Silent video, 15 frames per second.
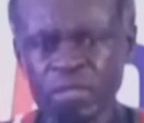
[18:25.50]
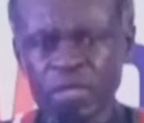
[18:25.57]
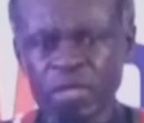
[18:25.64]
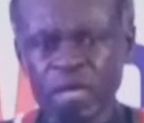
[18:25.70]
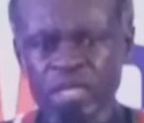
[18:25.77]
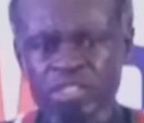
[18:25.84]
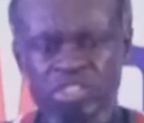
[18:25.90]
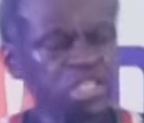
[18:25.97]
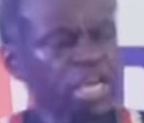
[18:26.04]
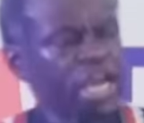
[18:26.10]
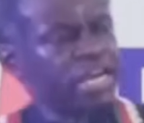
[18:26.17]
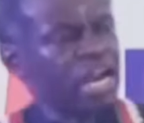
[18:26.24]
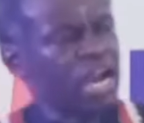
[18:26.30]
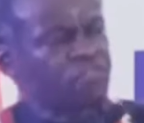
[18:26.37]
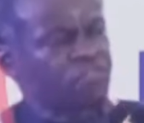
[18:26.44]
I see an
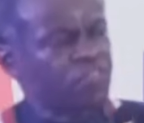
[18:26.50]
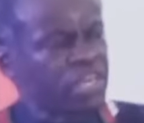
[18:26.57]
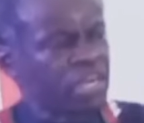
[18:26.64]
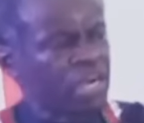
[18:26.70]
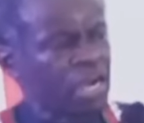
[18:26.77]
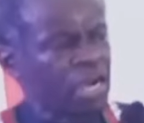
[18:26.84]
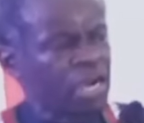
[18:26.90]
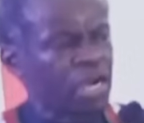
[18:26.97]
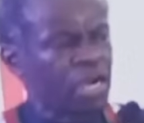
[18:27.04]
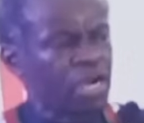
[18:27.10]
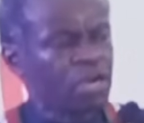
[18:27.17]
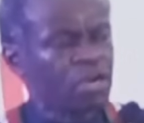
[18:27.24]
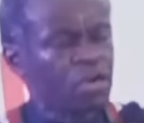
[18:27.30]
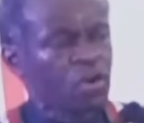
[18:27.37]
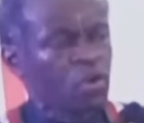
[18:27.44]
Africa
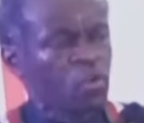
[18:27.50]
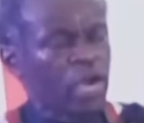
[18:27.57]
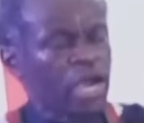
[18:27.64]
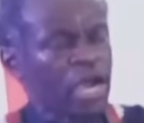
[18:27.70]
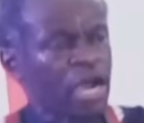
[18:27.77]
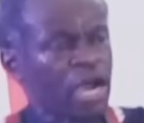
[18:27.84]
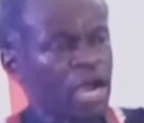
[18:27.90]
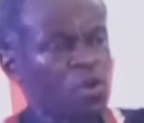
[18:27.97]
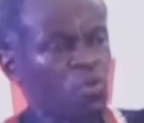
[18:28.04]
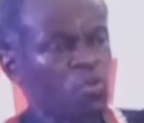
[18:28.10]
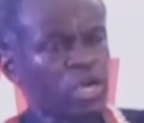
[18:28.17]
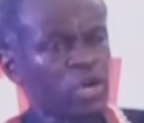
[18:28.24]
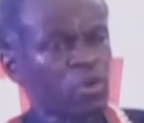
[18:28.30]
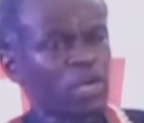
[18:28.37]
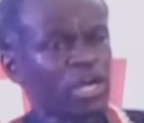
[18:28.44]
where
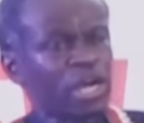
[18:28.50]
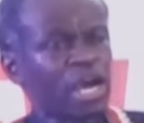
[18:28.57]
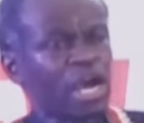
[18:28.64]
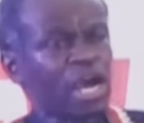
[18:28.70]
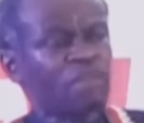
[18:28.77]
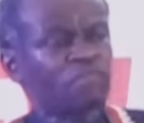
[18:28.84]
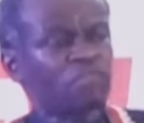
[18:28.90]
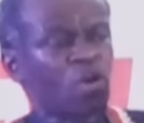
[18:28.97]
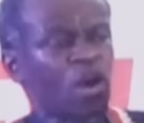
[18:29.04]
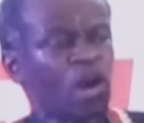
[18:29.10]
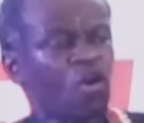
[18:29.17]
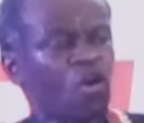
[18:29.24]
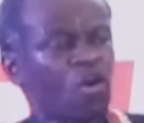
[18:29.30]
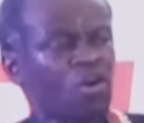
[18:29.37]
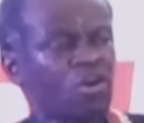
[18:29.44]
we will have
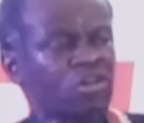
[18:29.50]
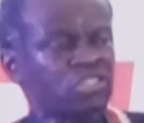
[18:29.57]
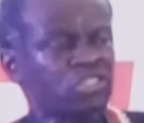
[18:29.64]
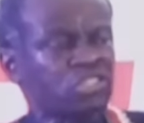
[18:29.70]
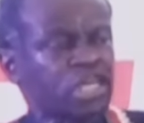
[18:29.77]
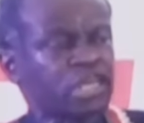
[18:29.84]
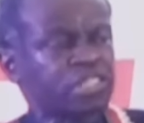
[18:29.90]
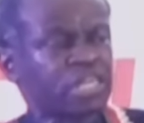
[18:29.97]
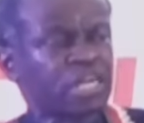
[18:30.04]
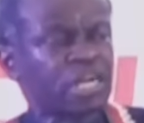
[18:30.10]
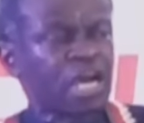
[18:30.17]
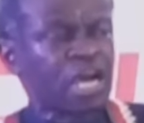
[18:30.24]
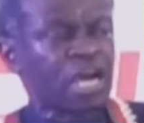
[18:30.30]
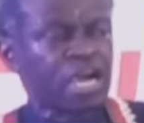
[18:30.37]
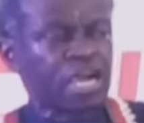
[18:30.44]
our own
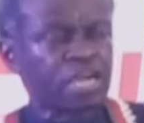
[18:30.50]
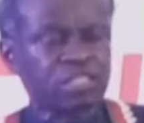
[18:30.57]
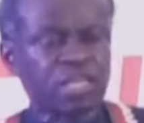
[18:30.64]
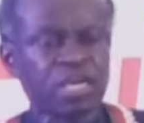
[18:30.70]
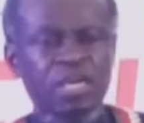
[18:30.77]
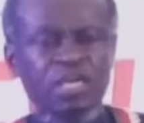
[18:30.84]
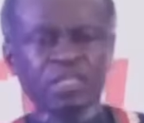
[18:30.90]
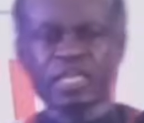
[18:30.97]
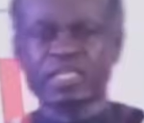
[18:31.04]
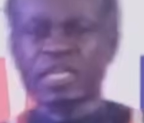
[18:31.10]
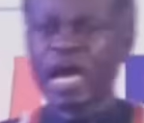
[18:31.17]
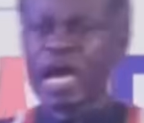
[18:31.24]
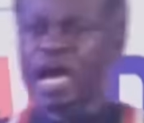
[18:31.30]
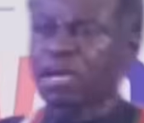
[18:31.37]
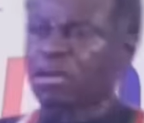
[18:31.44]
satellites that
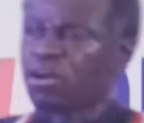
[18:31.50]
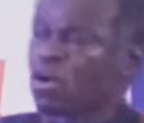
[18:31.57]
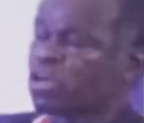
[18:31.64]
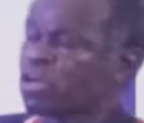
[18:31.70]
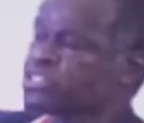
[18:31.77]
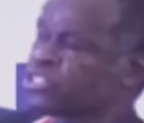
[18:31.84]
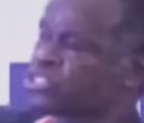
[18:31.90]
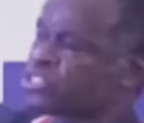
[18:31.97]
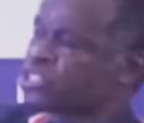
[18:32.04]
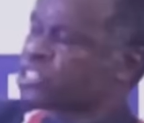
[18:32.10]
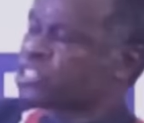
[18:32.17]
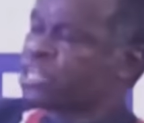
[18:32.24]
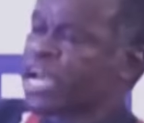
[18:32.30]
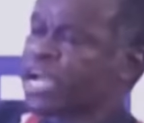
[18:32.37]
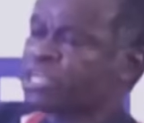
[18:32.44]
are launched
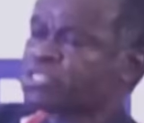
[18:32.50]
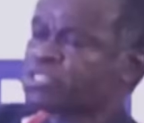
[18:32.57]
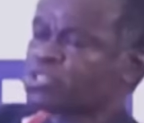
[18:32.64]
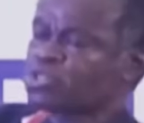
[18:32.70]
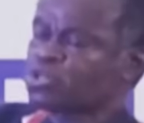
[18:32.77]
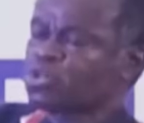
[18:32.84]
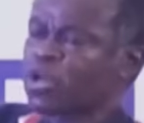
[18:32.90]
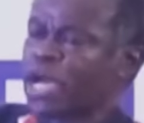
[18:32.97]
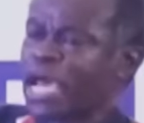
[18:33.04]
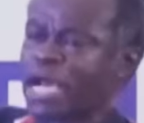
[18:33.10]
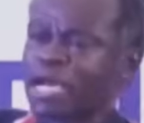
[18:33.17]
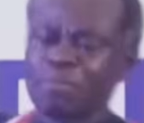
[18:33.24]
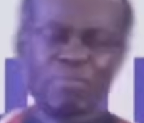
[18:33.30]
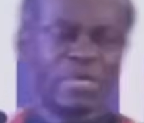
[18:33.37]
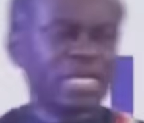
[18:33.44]
next to
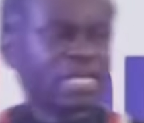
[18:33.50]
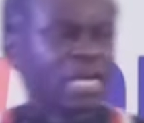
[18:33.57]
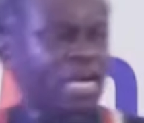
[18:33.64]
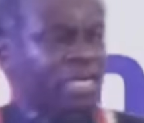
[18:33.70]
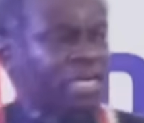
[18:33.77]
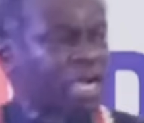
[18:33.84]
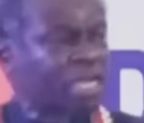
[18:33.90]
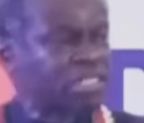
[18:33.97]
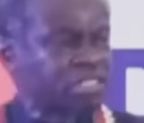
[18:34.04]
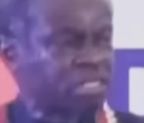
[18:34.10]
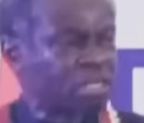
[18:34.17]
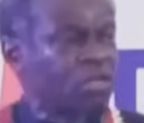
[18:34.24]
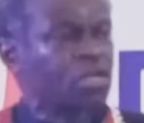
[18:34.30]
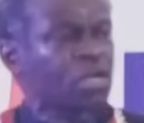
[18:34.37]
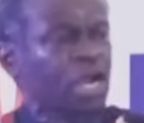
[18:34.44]
Elmina
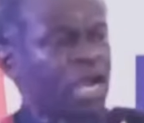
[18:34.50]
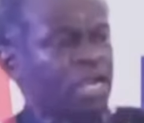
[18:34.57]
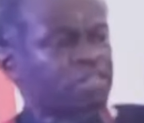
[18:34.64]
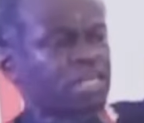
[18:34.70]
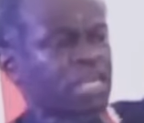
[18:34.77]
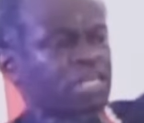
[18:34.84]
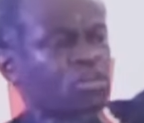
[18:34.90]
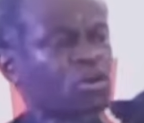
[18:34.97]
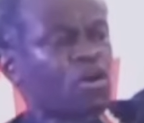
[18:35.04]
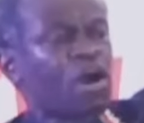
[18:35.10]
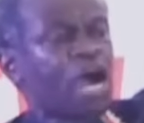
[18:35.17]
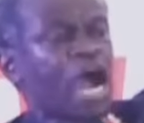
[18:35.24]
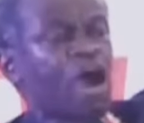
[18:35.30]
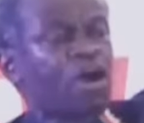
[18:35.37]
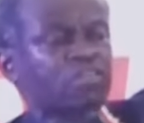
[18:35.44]
Castle, and they'll go
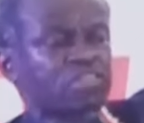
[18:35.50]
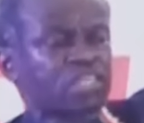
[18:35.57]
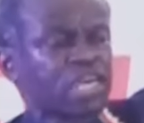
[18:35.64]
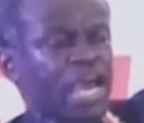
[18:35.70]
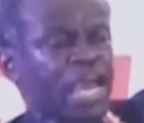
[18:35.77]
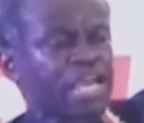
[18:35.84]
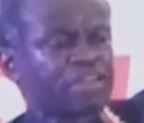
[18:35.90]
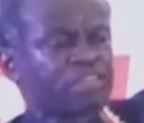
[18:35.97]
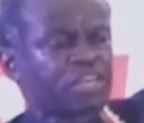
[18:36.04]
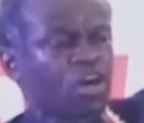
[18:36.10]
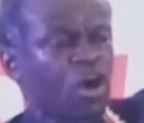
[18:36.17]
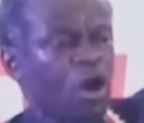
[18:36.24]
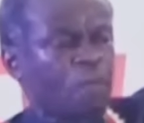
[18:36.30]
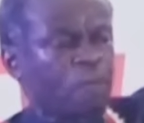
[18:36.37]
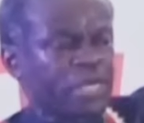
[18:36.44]
out there in the
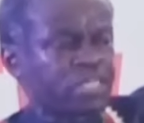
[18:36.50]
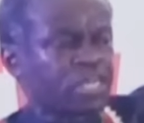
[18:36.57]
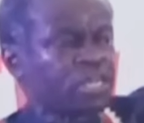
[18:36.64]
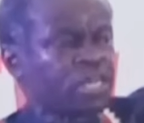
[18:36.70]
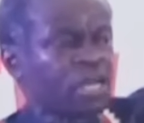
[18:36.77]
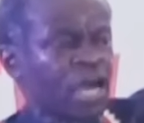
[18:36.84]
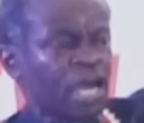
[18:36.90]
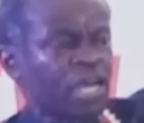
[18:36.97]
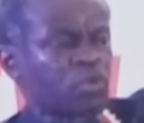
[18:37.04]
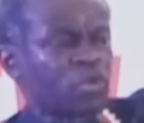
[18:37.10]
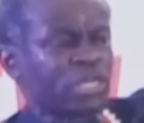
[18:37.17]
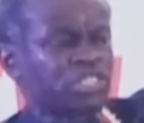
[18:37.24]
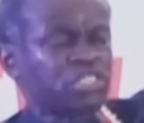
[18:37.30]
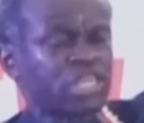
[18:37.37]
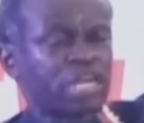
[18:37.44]
orbit, and
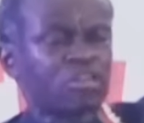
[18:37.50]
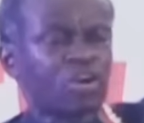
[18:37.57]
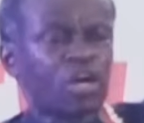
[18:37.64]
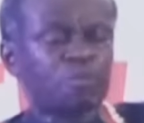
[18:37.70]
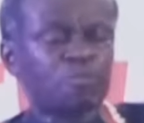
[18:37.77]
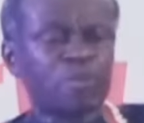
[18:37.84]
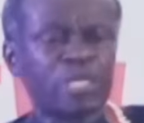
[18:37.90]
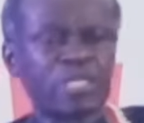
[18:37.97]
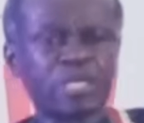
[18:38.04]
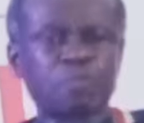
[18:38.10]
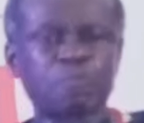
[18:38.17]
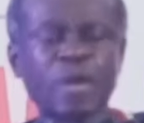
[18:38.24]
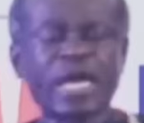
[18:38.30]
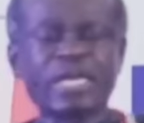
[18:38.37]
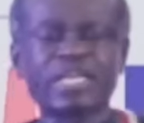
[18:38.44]
we shall not be
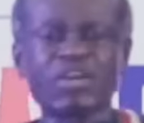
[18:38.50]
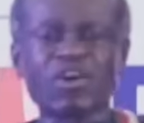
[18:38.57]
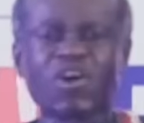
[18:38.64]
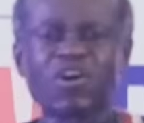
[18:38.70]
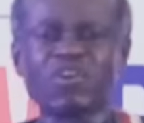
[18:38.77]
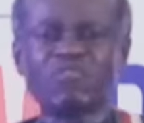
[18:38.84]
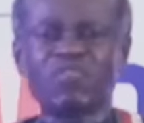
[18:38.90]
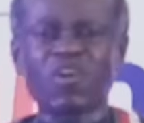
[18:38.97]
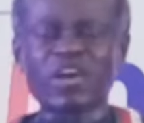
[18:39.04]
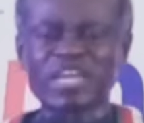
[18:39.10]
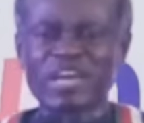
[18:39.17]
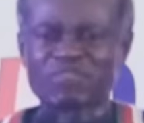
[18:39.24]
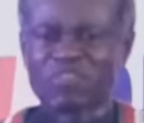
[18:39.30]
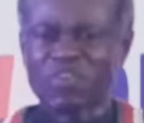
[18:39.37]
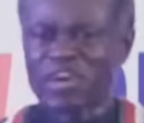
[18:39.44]
depending on
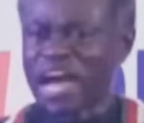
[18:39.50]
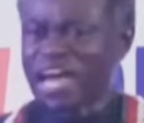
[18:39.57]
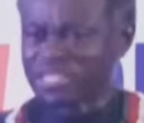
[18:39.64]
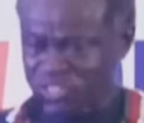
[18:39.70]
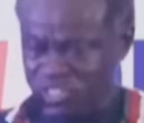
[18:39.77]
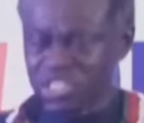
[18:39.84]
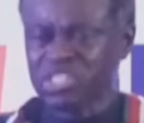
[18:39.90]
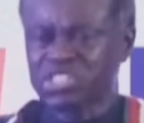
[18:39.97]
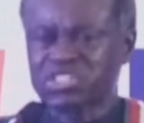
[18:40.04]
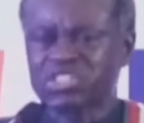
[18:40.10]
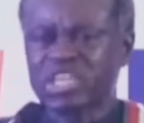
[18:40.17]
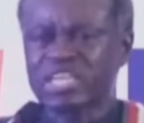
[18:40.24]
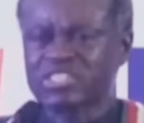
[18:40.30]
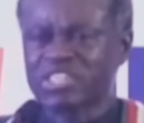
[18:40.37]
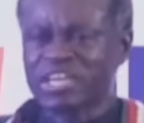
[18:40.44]
Vodafone. I see
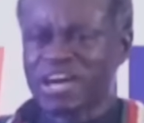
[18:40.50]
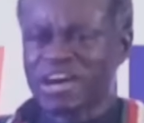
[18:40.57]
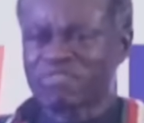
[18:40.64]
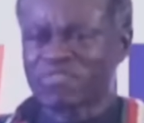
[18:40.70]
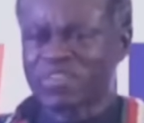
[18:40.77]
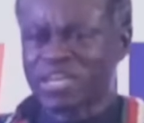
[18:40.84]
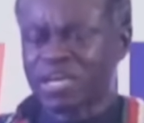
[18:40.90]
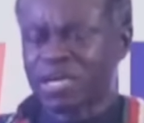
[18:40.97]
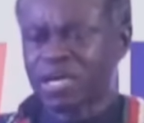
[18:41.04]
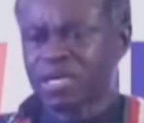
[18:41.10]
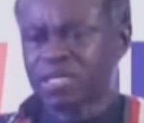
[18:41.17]
such an Africa.